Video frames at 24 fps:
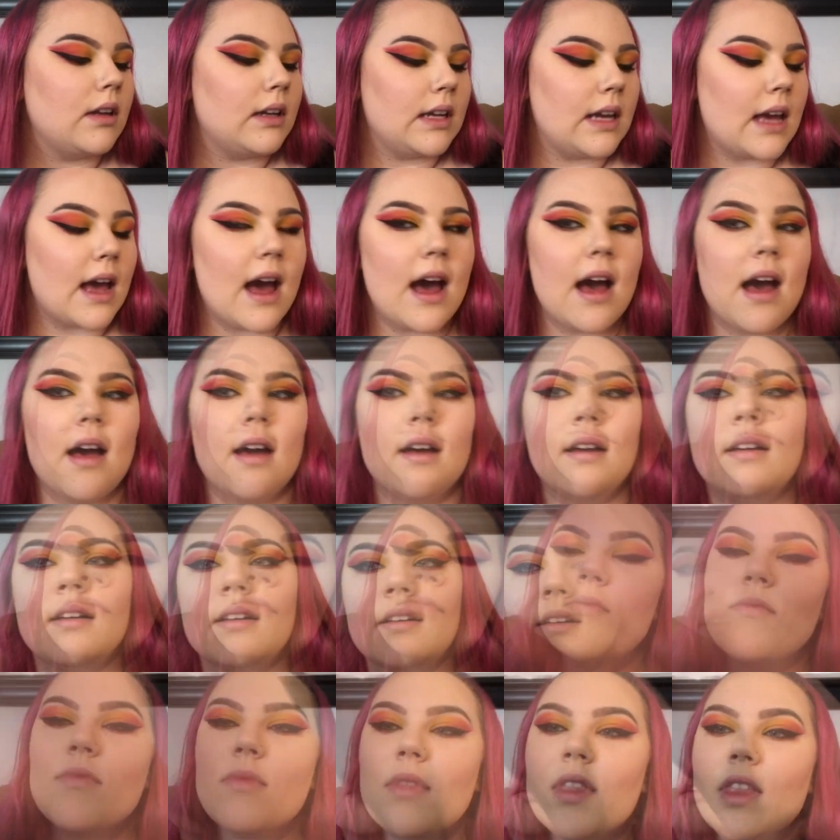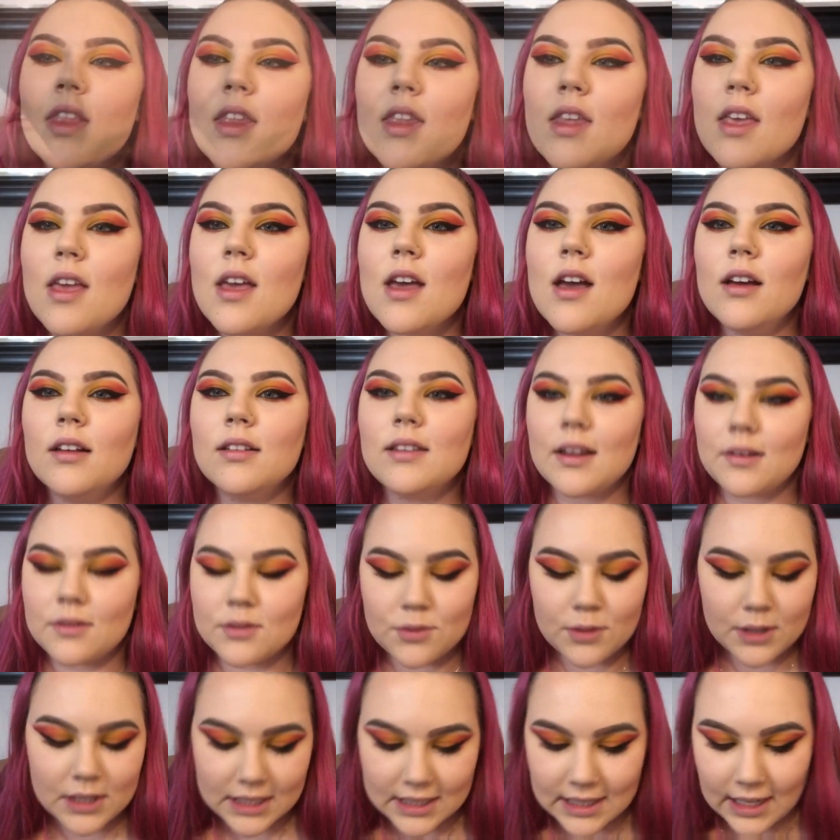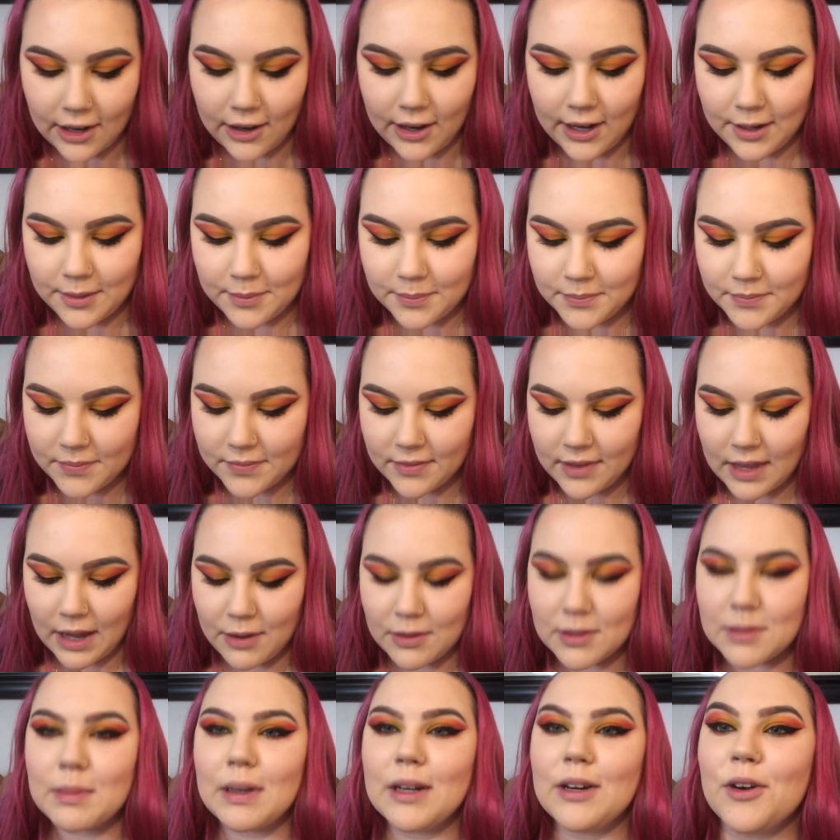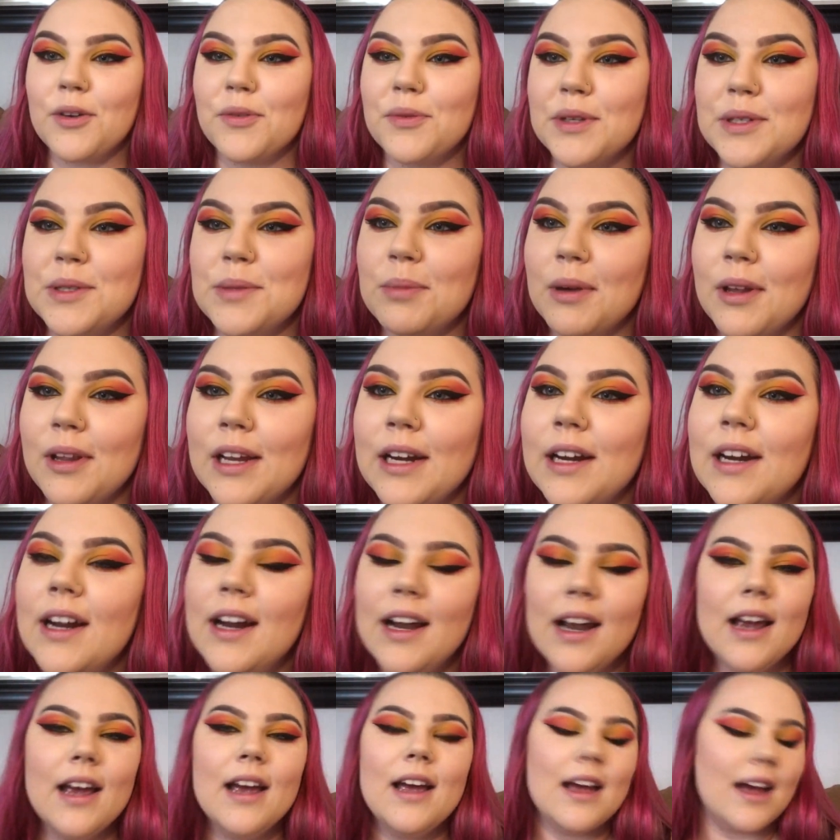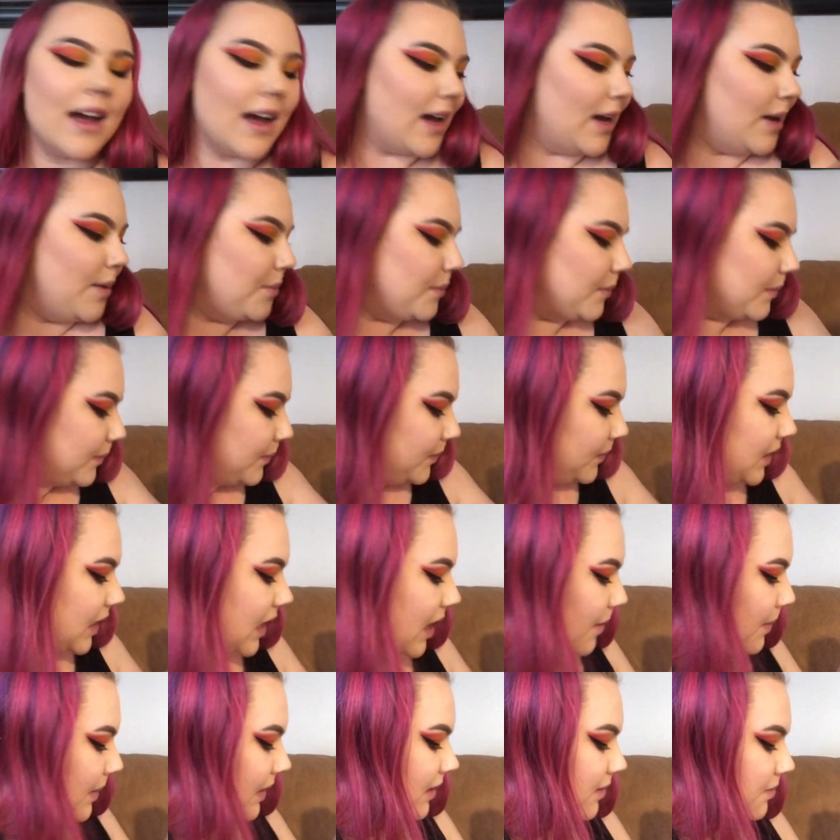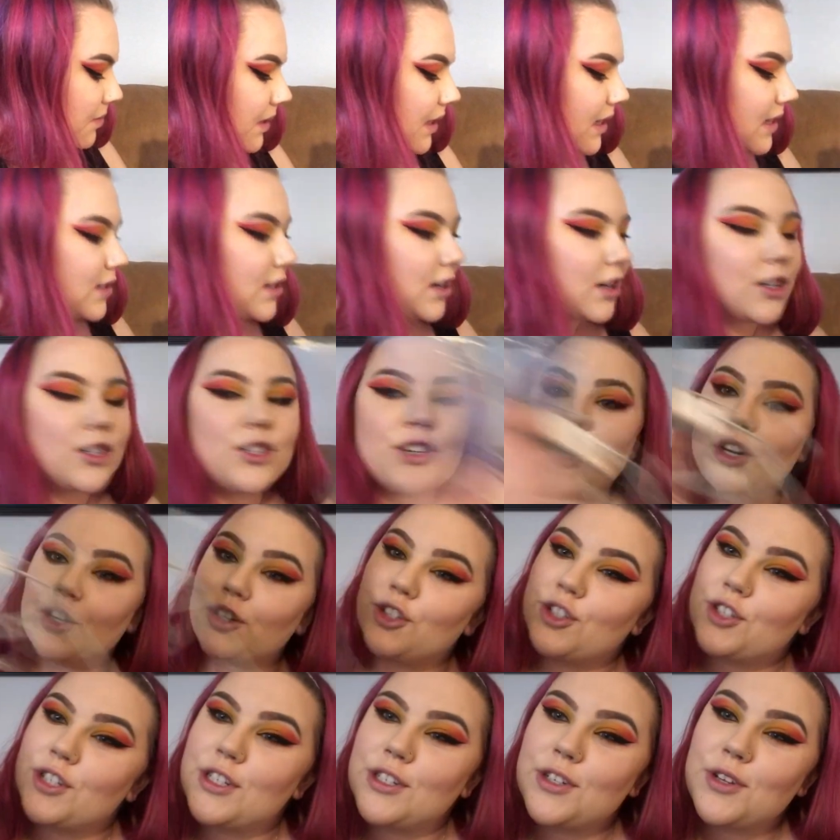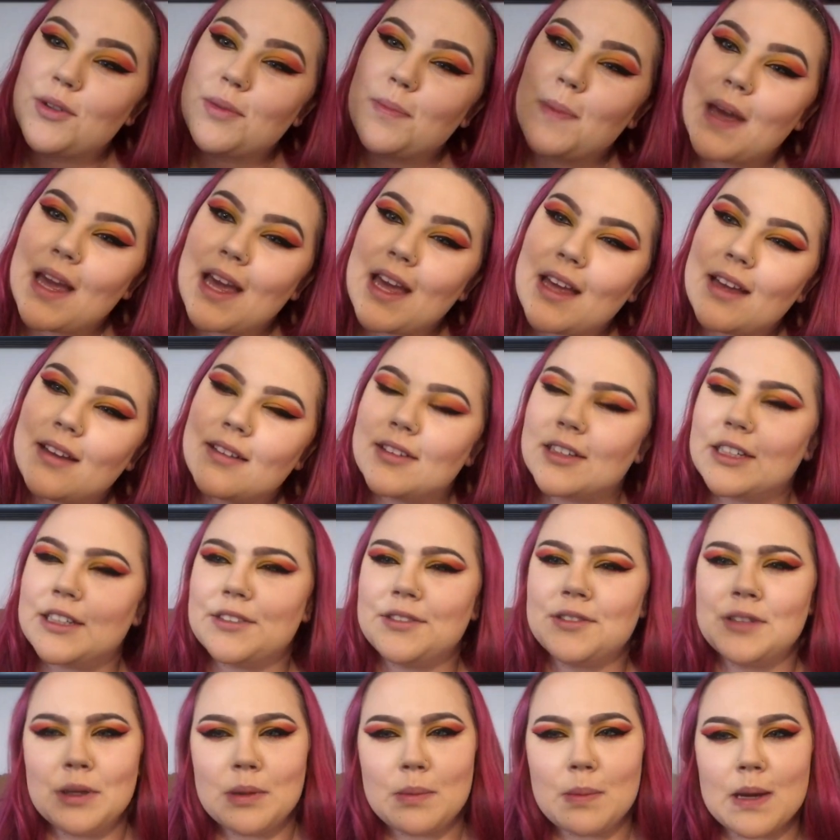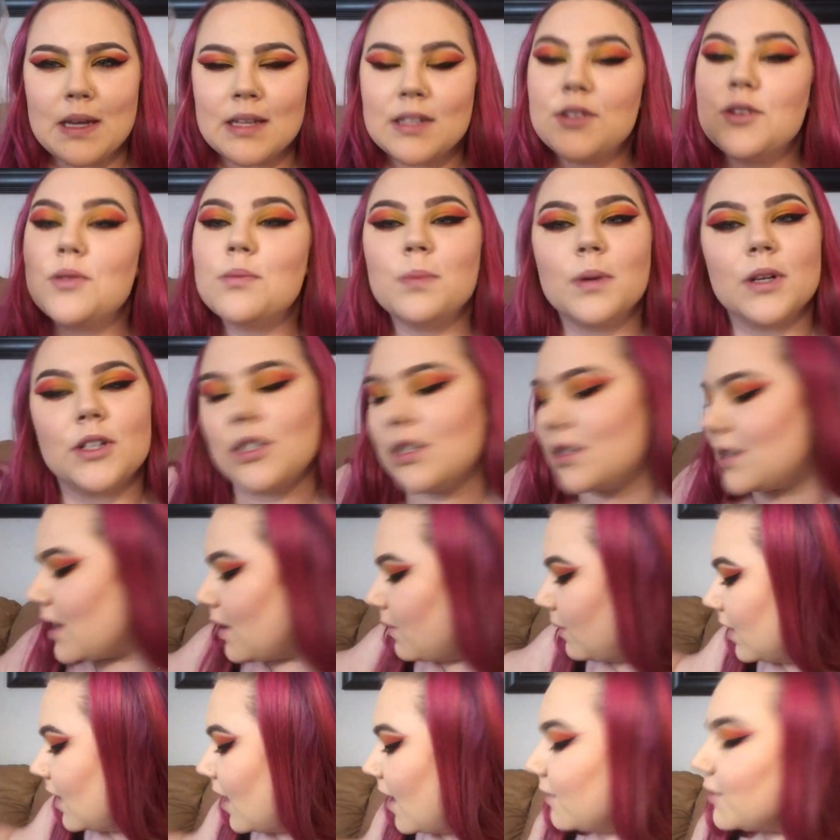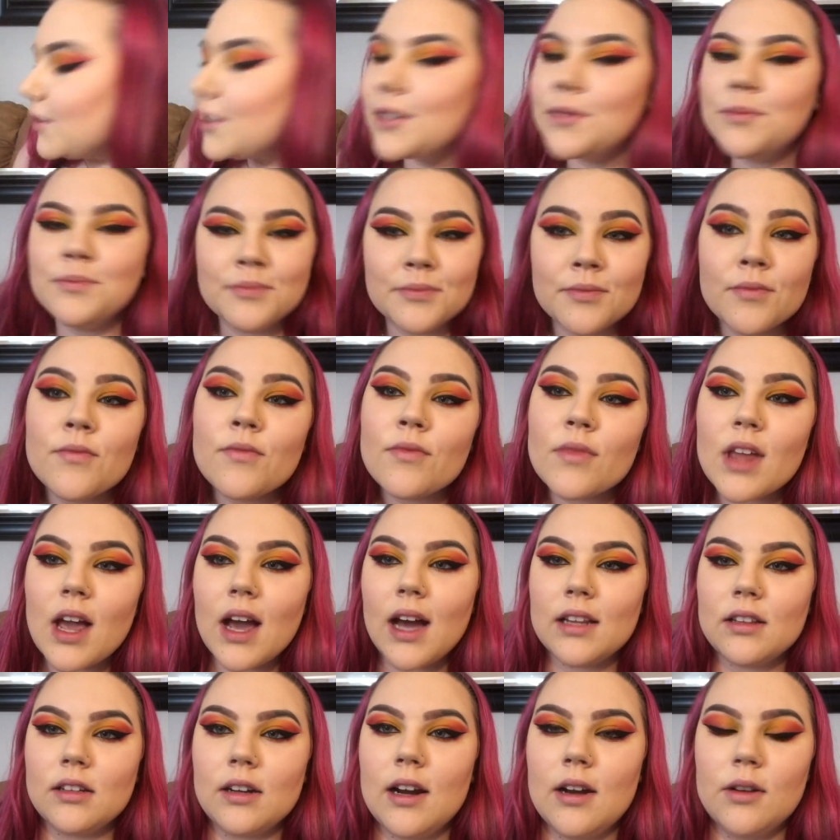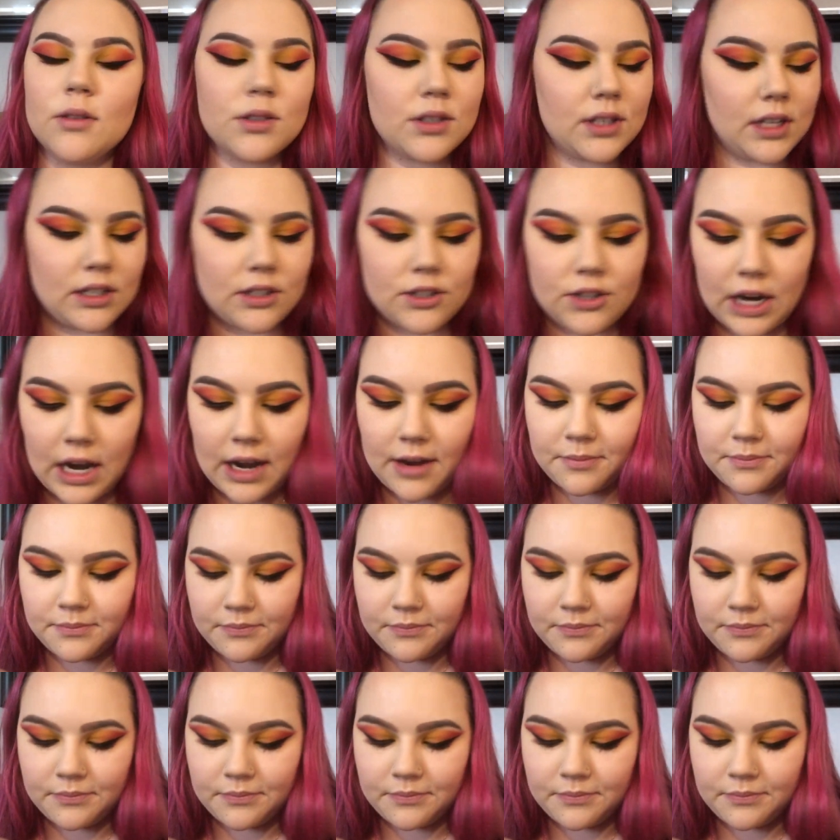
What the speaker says: Yeah, that was really scary. That was my girlfriend's brother coming to bring us our chargers and toothbrushes that we left at the house yesterday.